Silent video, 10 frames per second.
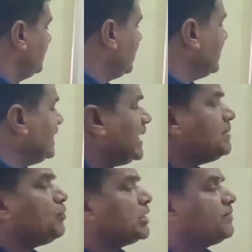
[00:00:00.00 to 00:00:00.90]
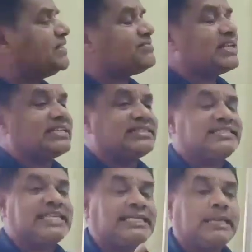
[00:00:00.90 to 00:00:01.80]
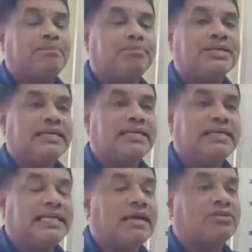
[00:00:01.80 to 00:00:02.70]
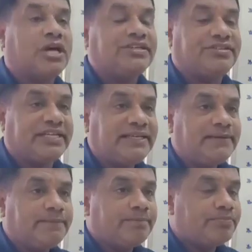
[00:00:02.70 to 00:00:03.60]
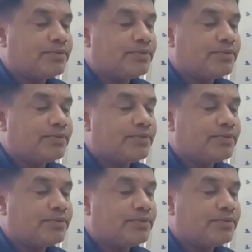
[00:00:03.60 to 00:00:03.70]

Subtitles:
The inland waterways were set up in our country